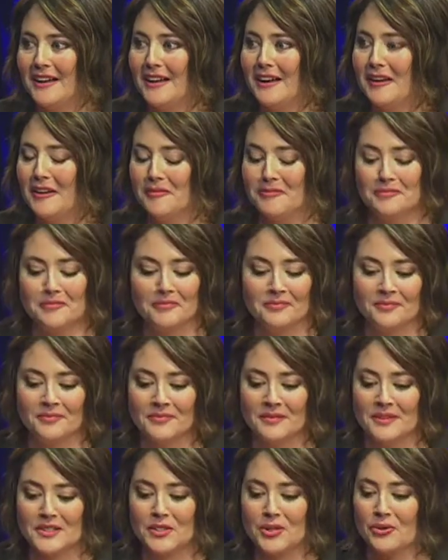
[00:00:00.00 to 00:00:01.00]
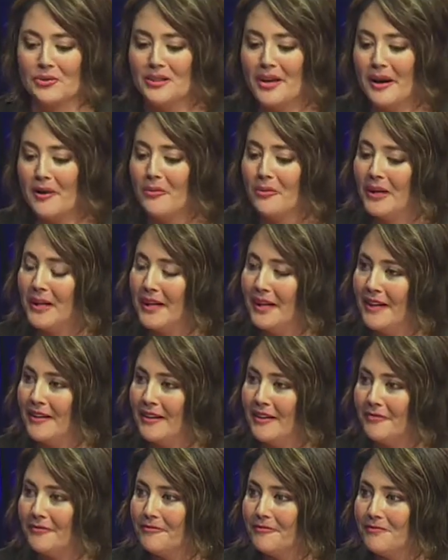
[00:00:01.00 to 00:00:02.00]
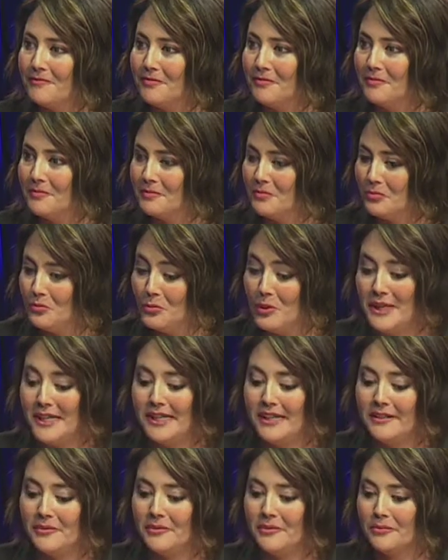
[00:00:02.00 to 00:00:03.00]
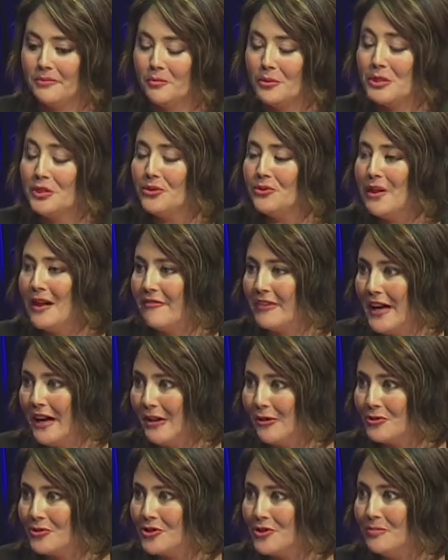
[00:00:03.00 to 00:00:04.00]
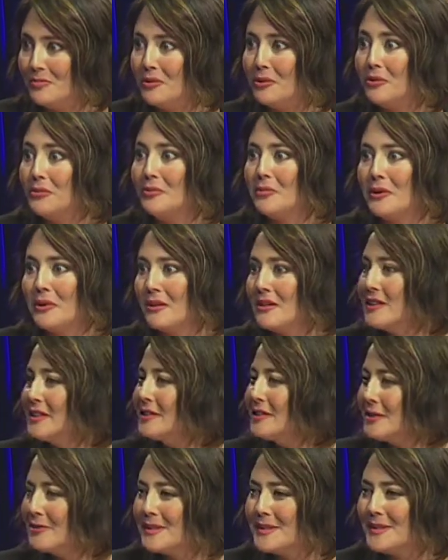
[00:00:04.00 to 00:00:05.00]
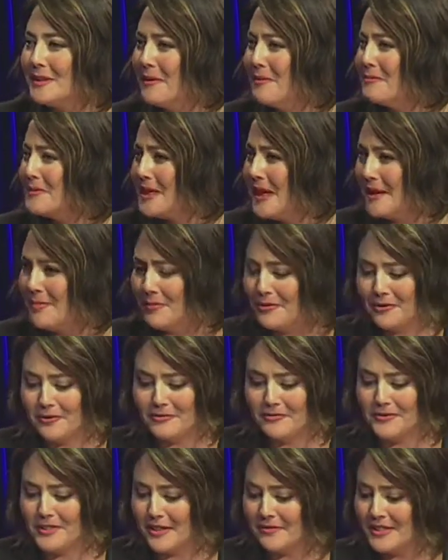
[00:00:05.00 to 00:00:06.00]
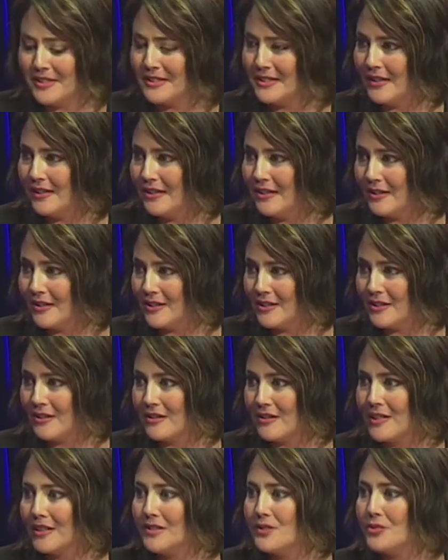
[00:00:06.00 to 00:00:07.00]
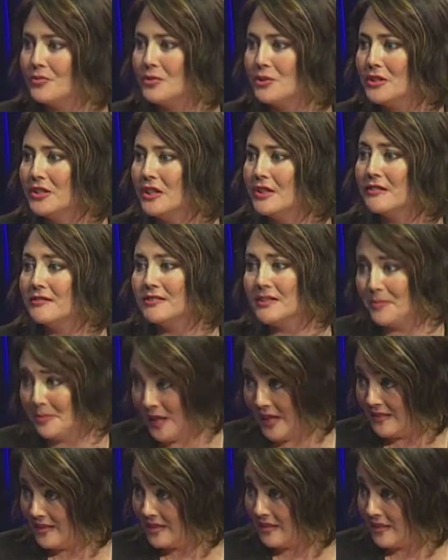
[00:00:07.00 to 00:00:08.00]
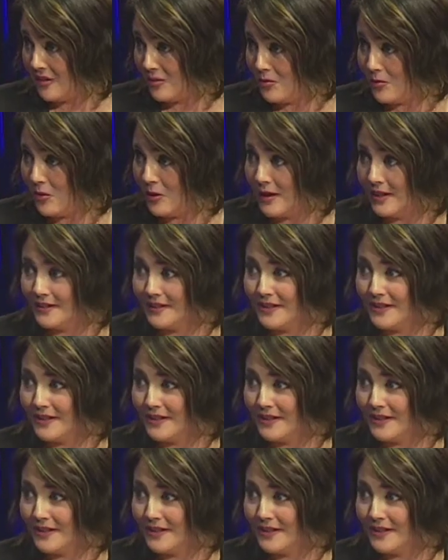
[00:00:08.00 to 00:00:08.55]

Um, so that way, if we we do have an algae bloom, per you know, some type of devastating occurrence, we're not dependent on one.